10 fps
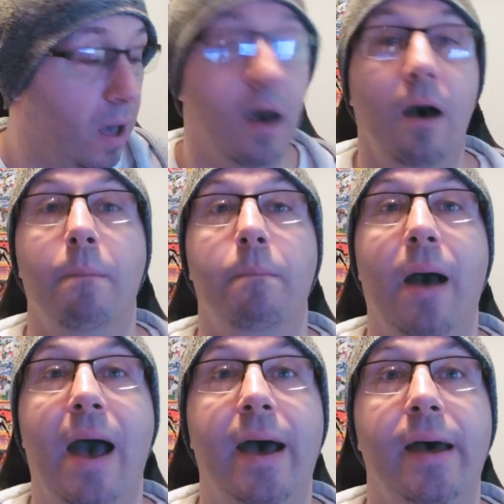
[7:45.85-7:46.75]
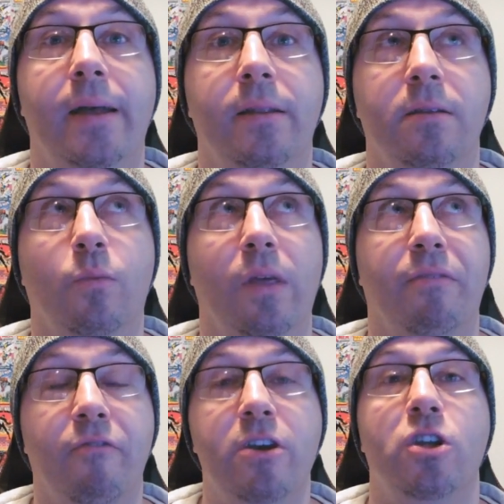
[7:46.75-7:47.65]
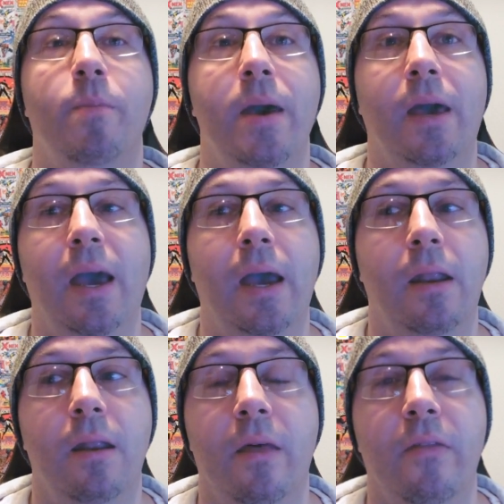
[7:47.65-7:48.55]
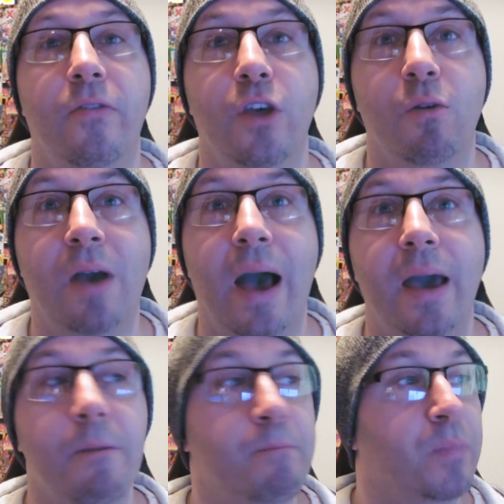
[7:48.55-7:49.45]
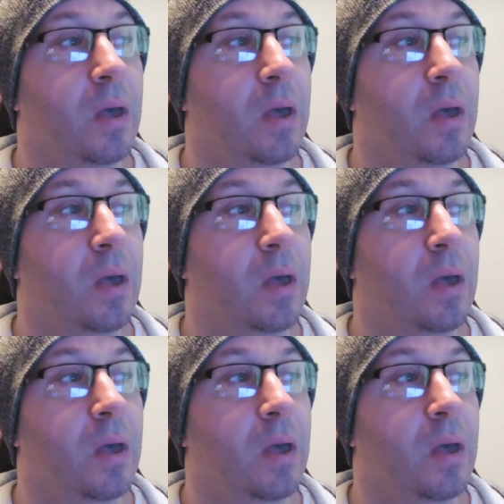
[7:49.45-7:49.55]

and with free shipping in the UK.